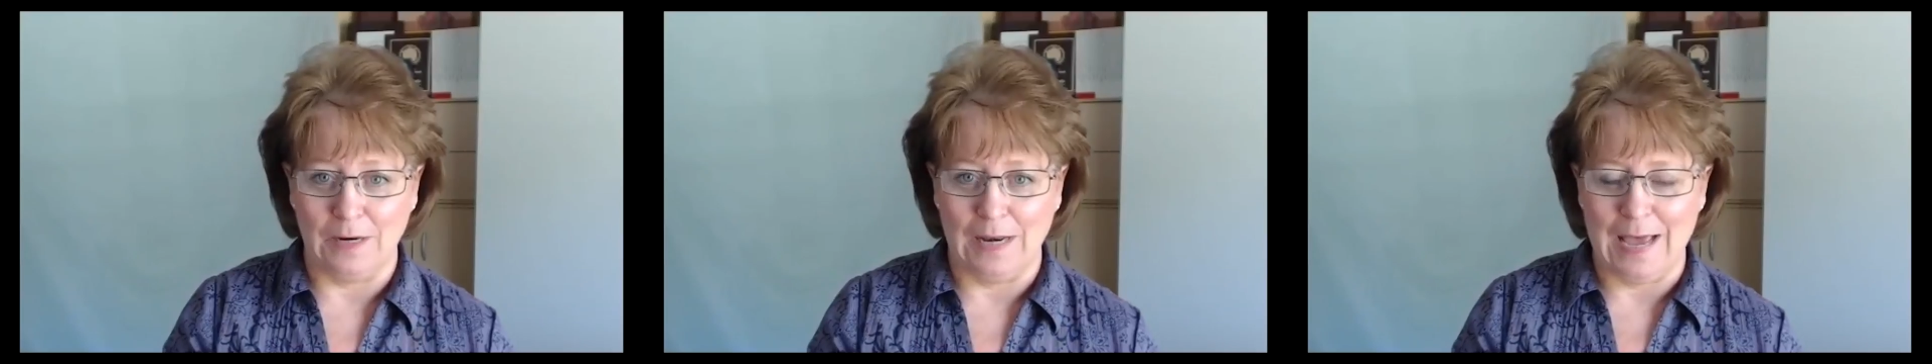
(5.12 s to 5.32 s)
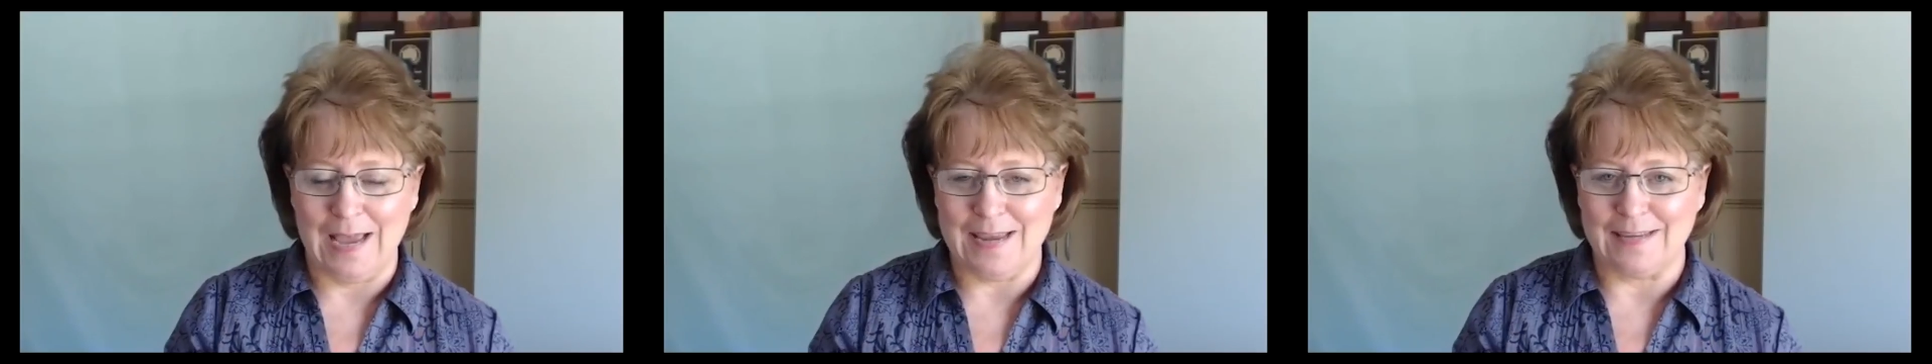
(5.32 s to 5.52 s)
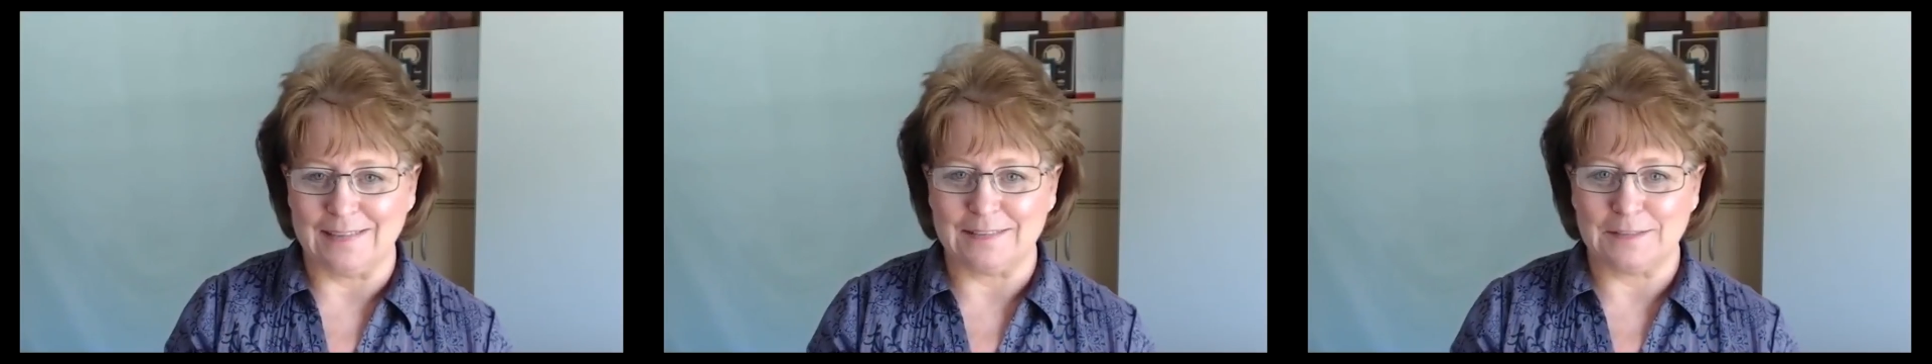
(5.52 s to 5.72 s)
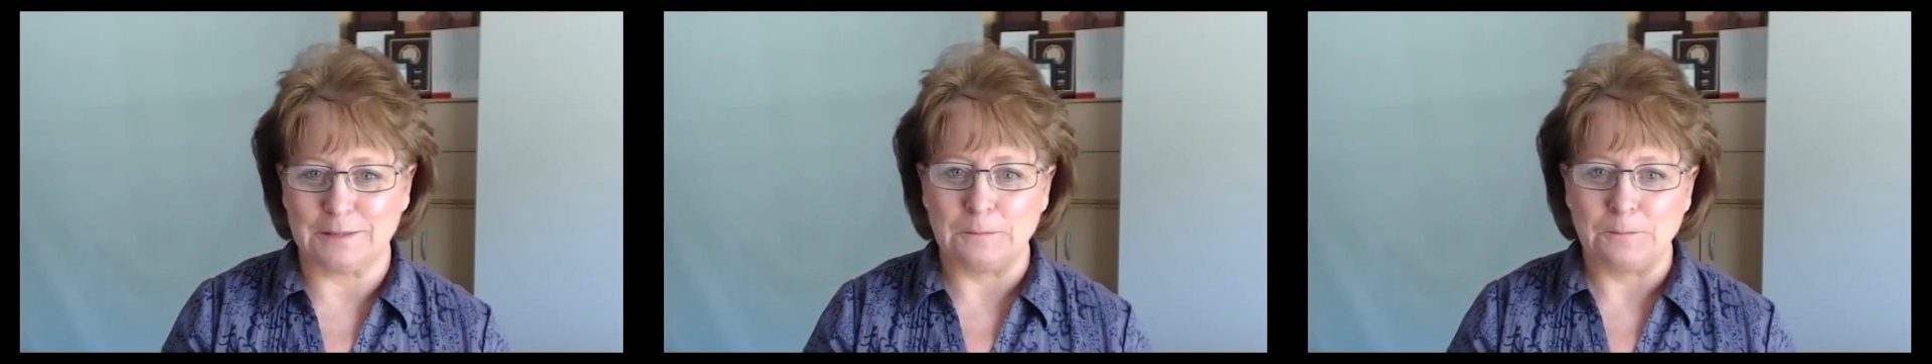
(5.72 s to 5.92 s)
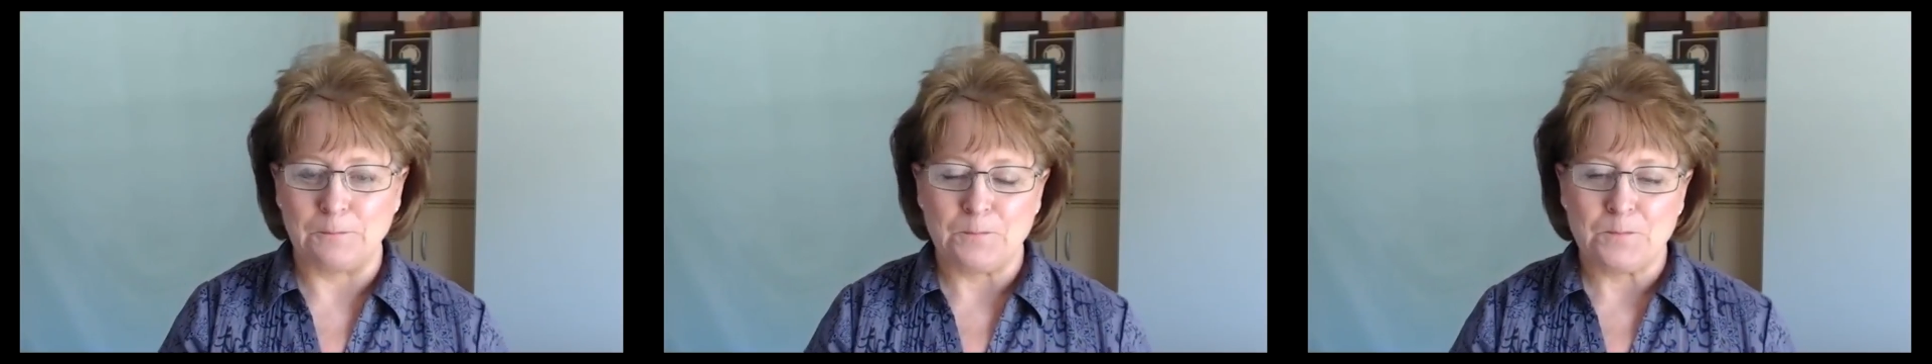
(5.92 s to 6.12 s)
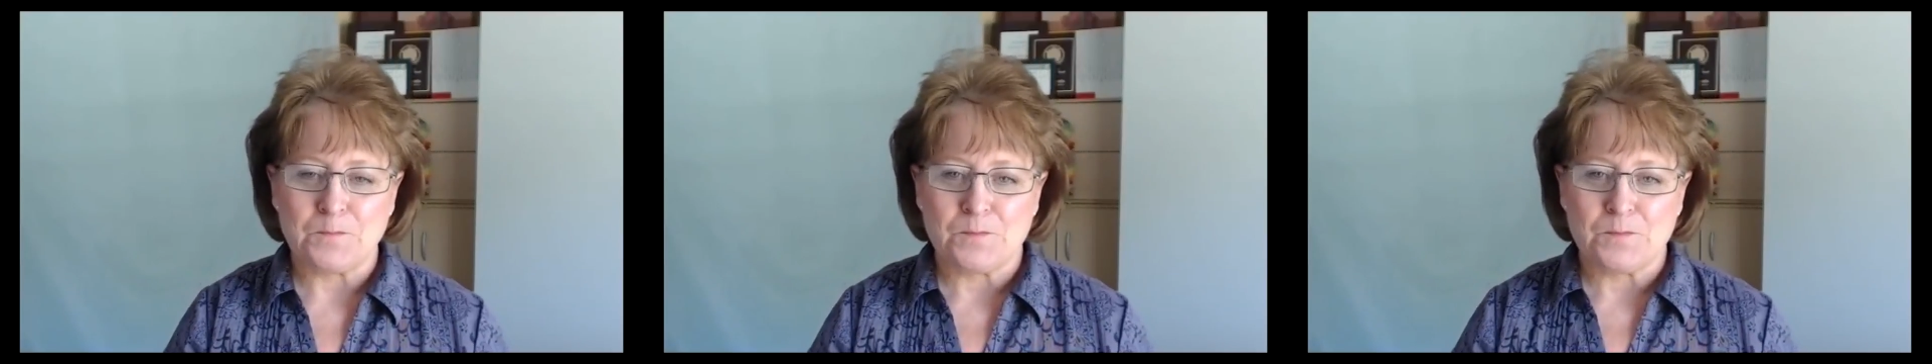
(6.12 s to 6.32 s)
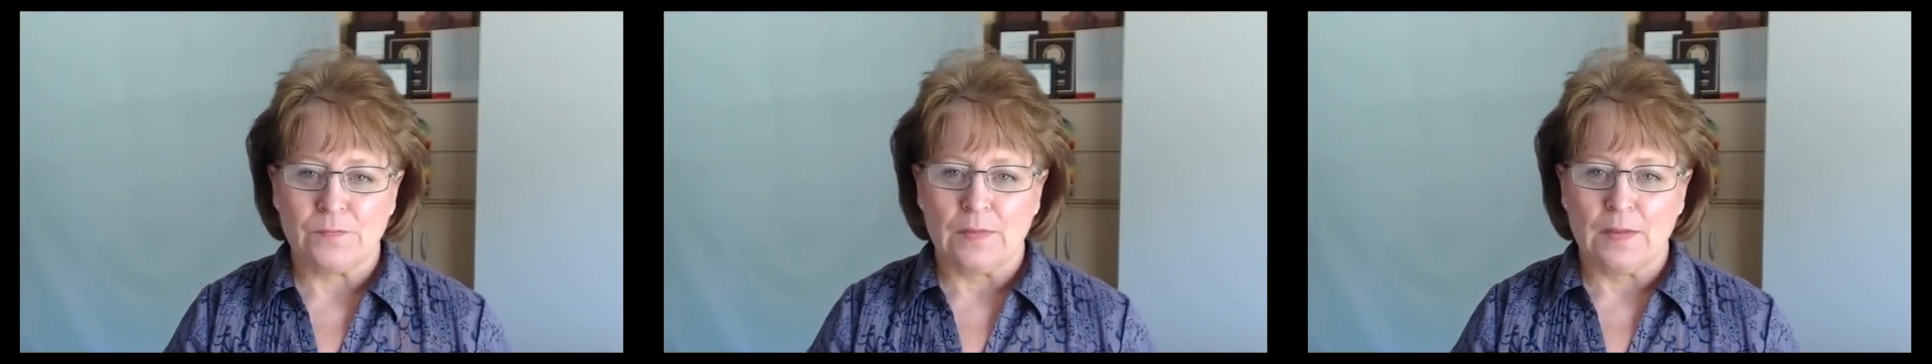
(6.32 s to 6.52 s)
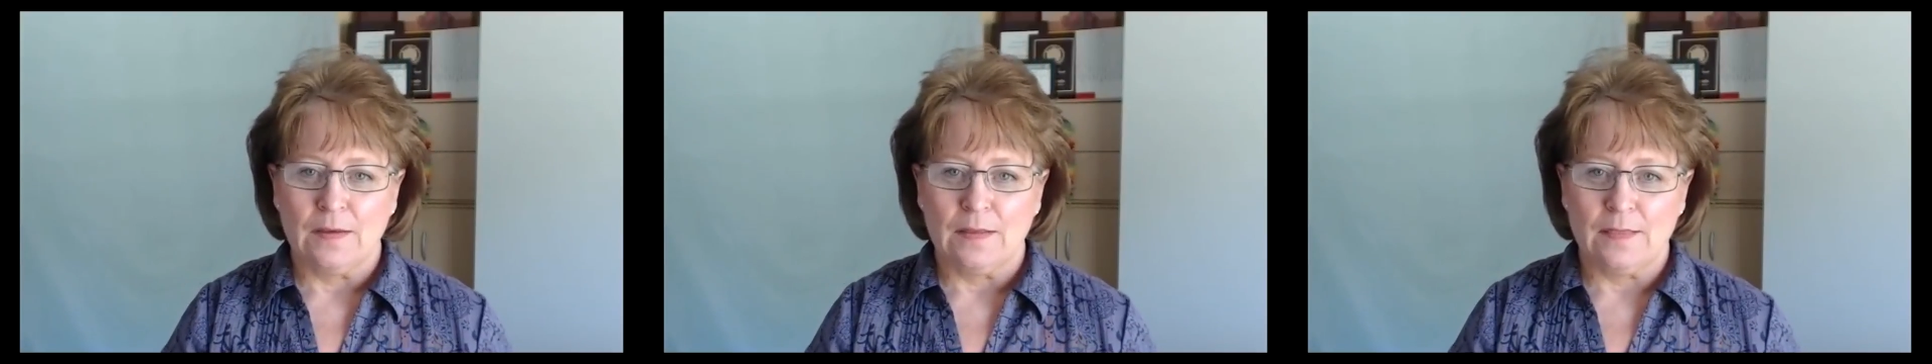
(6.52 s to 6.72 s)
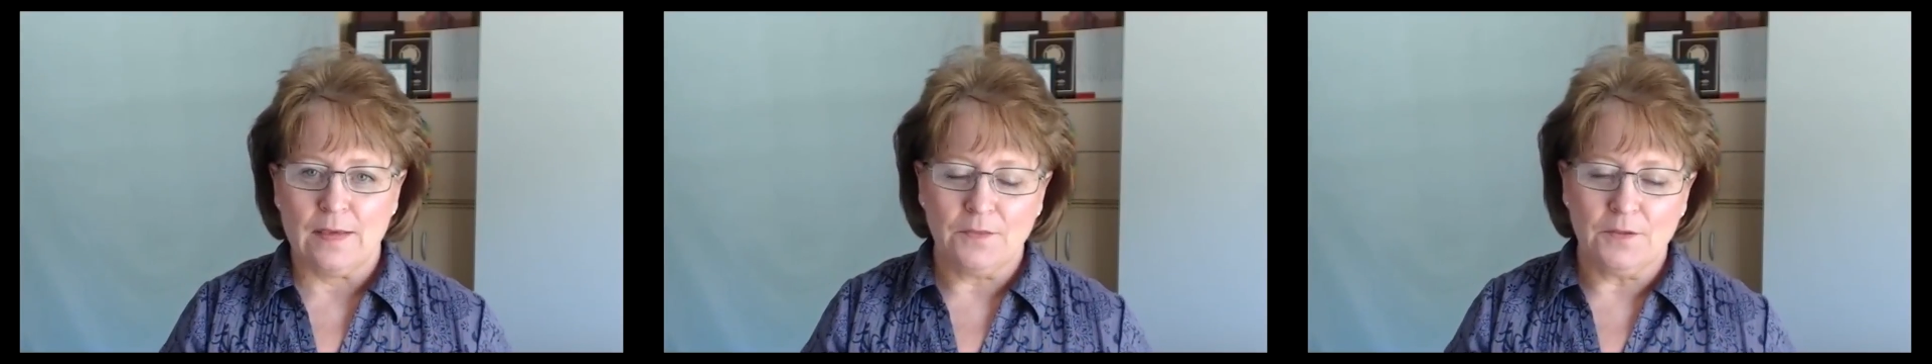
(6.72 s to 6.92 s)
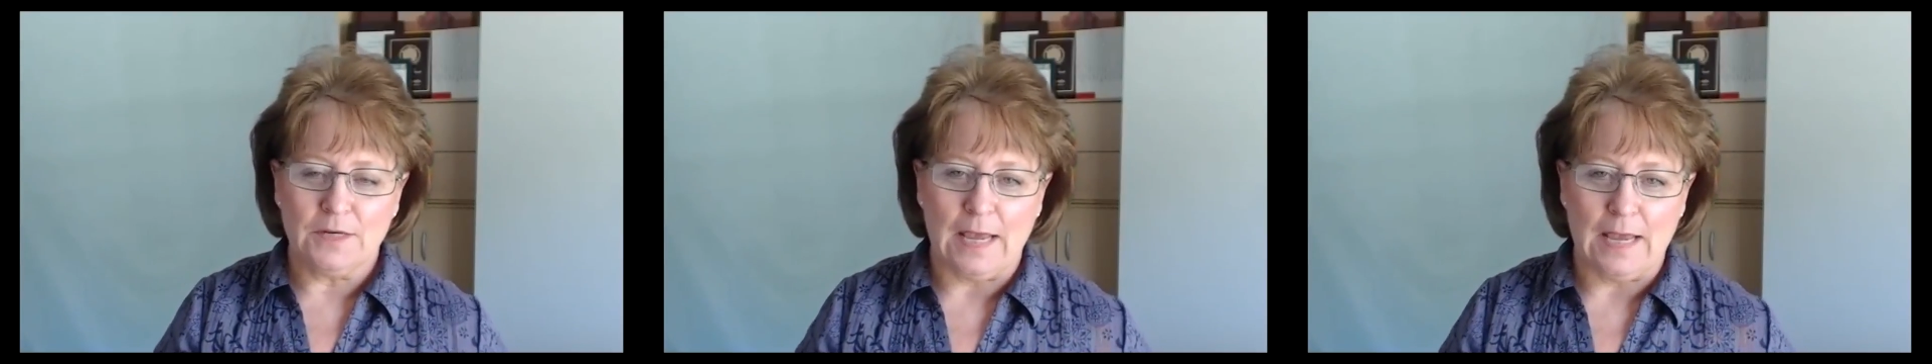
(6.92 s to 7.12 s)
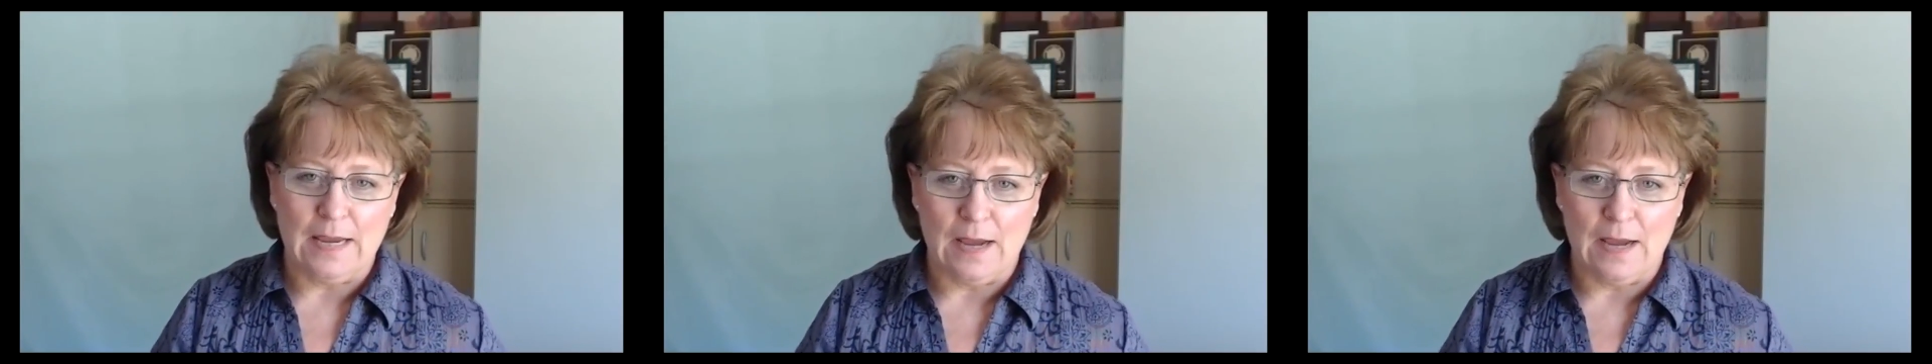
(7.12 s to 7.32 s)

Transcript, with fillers: Alliance. The other day,